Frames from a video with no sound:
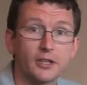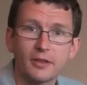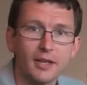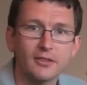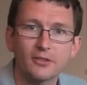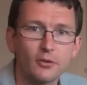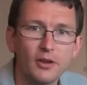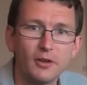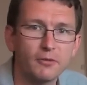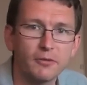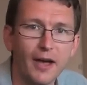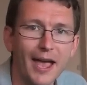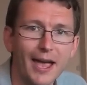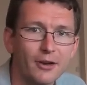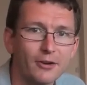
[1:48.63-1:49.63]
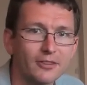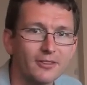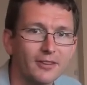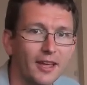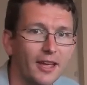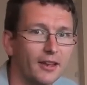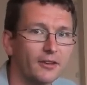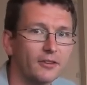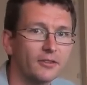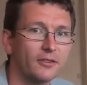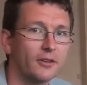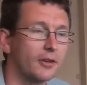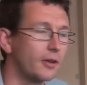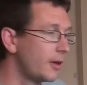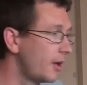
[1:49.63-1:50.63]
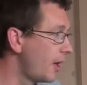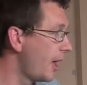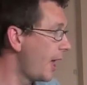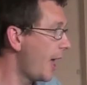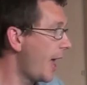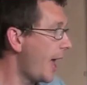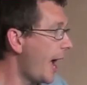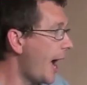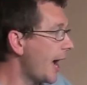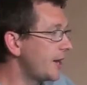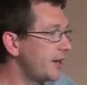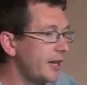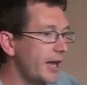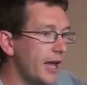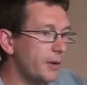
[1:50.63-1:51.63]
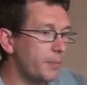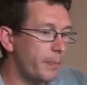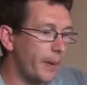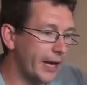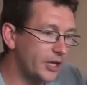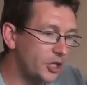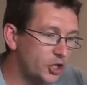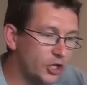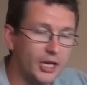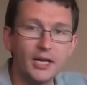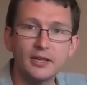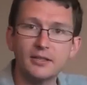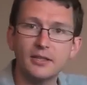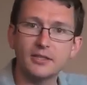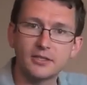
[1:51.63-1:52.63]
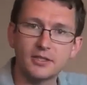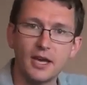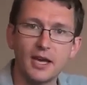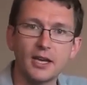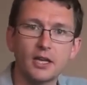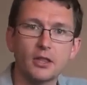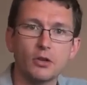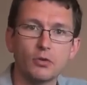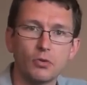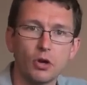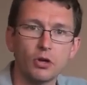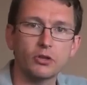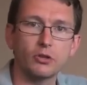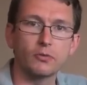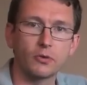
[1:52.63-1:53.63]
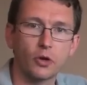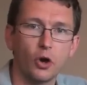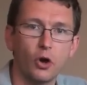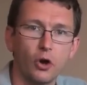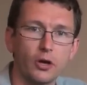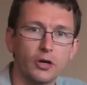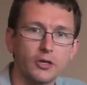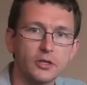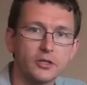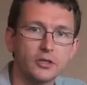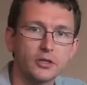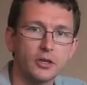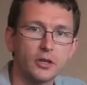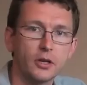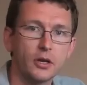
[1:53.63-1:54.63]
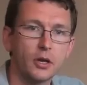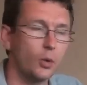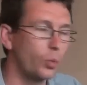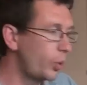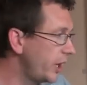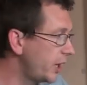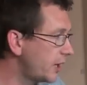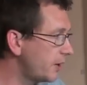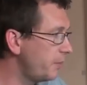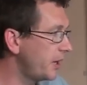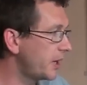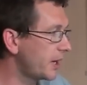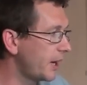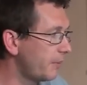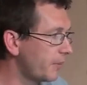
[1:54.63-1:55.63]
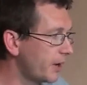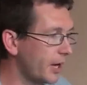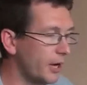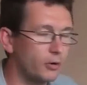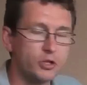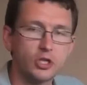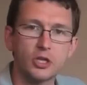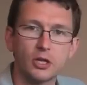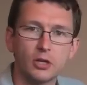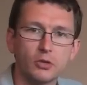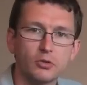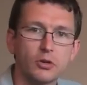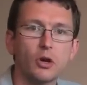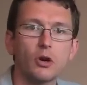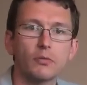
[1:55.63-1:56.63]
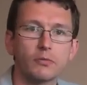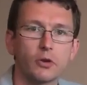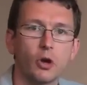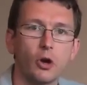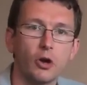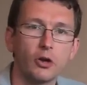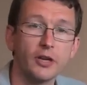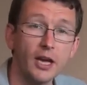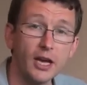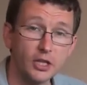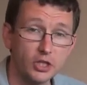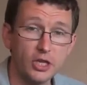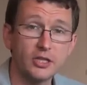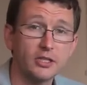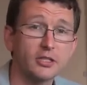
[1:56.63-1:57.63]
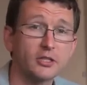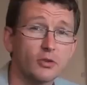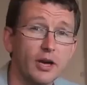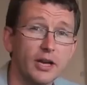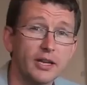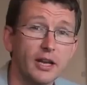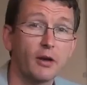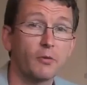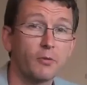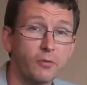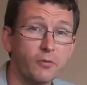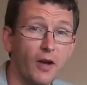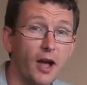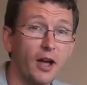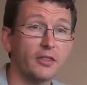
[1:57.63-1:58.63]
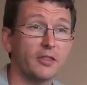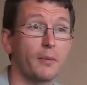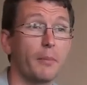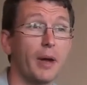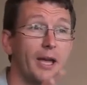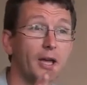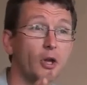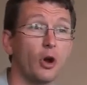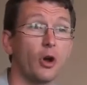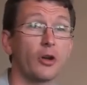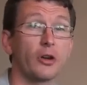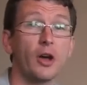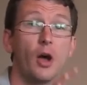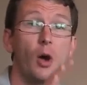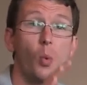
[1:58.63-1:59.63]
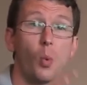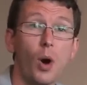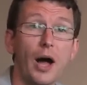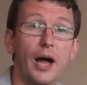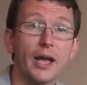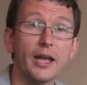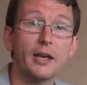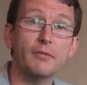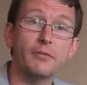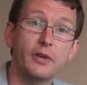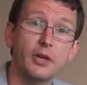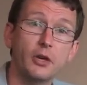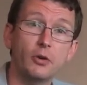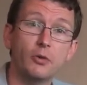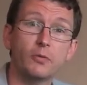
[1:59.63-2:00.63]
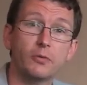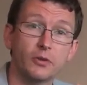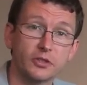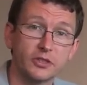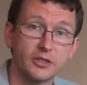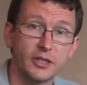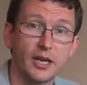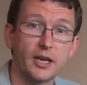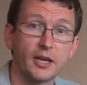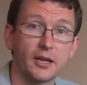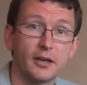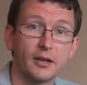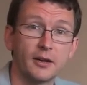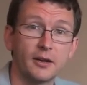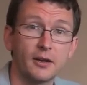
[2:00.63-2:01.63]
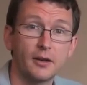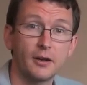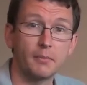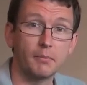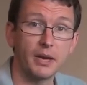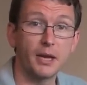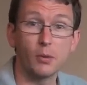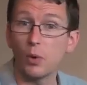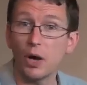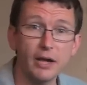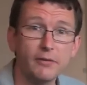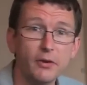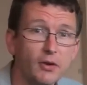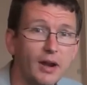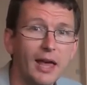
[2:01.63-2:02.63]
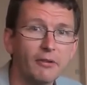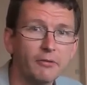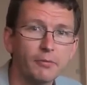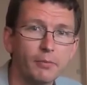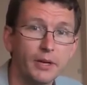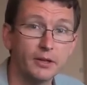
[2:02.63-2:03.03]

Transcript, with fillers: That's only fair, isn't it? And yet, by Jesus taking the wrath of God, we can become now children of God. Jesus cried out, Father, my God, why have you forsaken me? Why have you left me?